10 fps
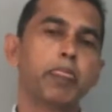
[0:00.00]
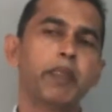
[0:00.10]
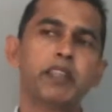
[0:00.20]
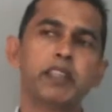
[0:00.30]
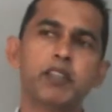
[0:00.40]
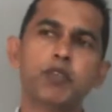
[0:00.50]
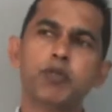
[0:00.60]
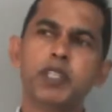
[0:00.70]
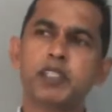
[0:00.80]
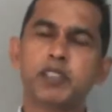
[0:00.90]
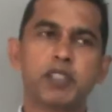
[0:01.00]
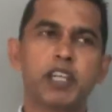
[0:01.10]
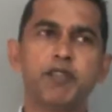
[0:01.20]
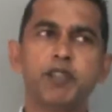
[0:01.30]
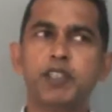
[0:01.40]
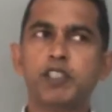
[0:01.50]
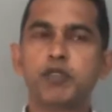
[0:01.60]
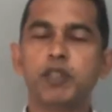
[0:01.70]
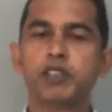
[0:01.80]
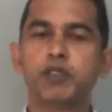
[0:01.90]
think that, oh yes, everyone is
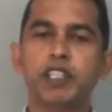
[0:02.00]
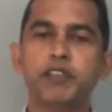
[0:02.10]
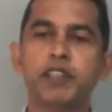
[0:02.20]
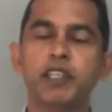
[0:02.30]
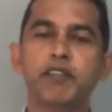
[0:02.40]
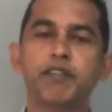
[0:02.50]
going through a difficult